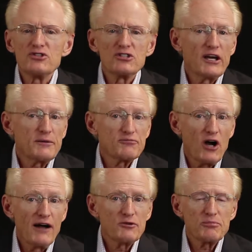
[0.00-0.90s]
to take
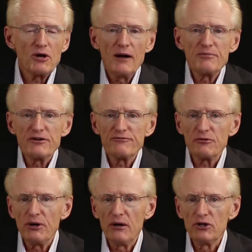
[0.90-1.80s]
private property for
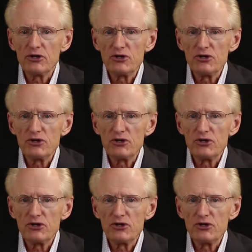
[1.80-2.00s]
public